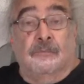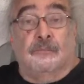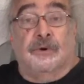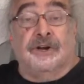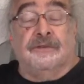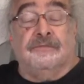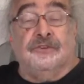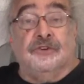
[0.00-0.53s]

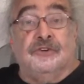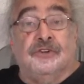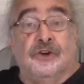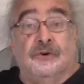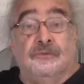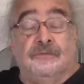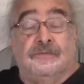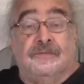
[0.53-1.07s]
But if you
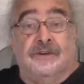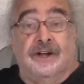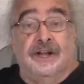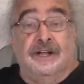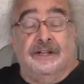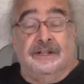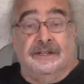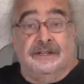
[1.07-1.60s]
don't
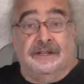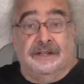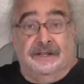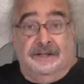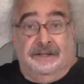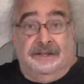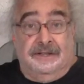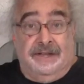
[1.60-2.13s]
file
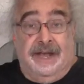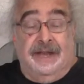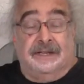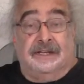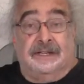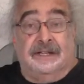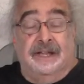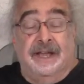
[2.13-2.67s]

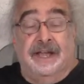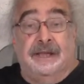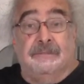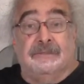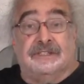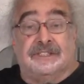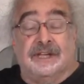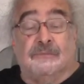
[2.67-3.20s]
that
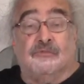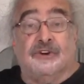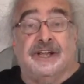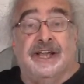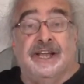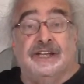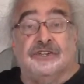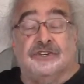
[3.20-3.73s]
claim,
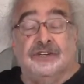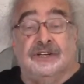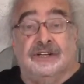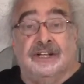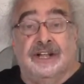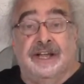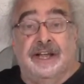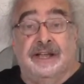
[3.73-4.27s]
subrogation
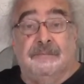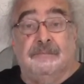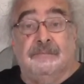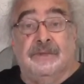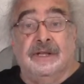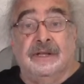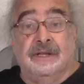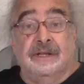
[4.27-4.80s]

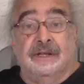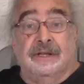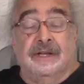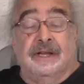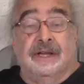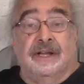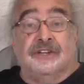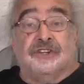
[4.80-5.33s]
claim,
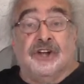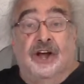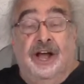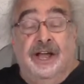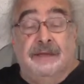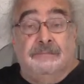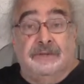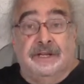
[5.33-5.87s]

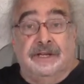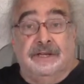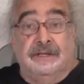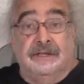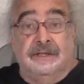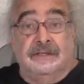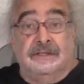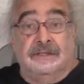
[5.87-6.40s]
timely,
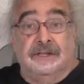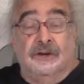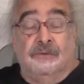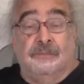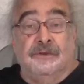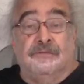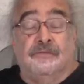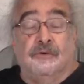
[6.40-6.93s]
you
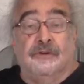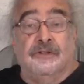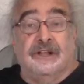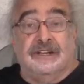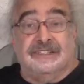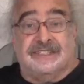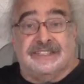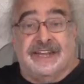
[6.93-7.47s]
know, before
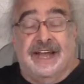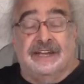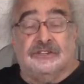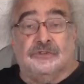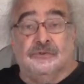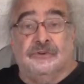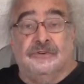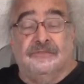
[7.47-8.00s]
a
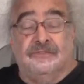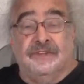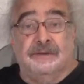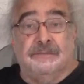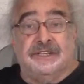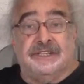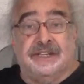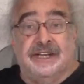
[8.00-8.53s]
statute of
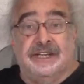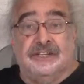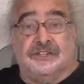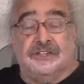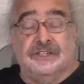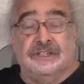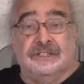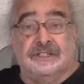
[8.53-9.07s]

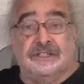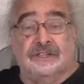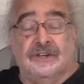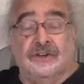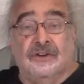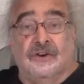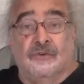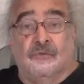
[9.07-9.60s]
limitations
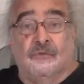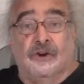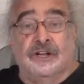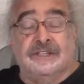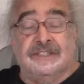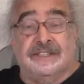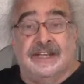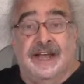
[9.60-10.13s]

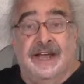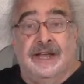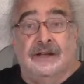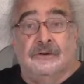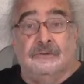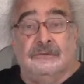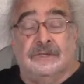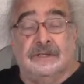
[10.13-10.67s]
runs
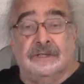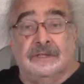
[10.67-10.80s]
out,